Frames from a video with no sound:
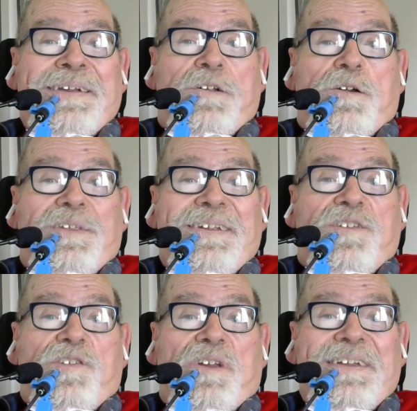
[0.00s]
at uh, our
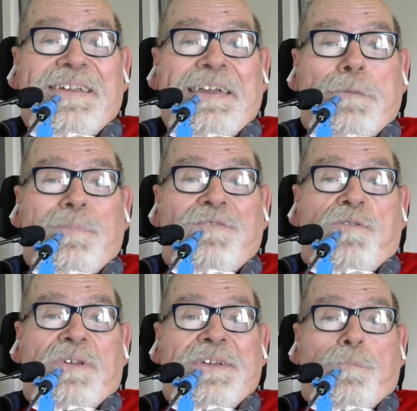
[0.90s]
lakeside cabin
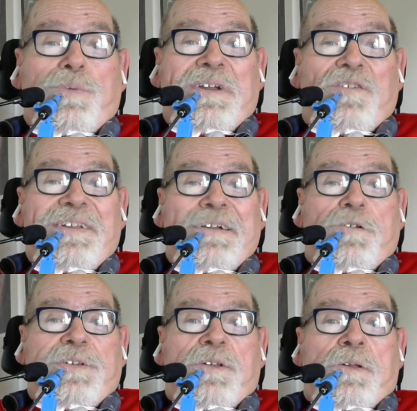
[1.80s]
in Brown
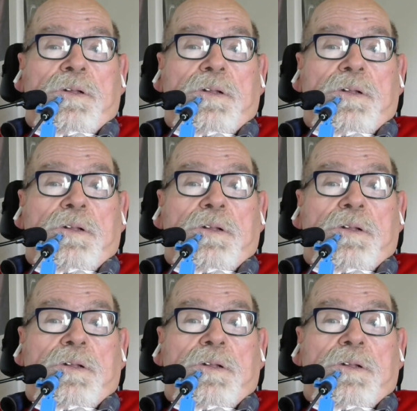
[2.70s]
County,